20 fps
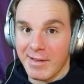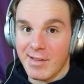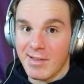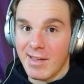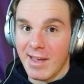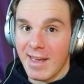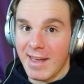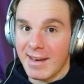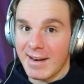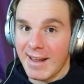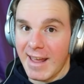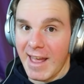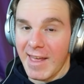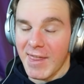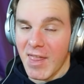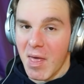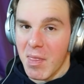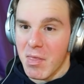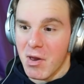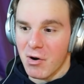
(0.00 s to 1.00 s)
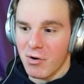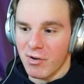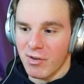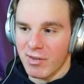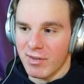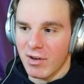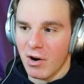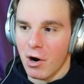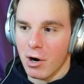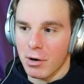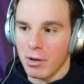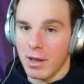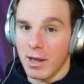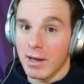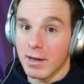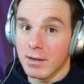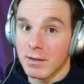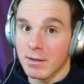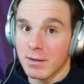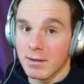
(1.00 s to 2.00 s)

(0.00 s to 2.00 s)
Sid, and then there's Darla.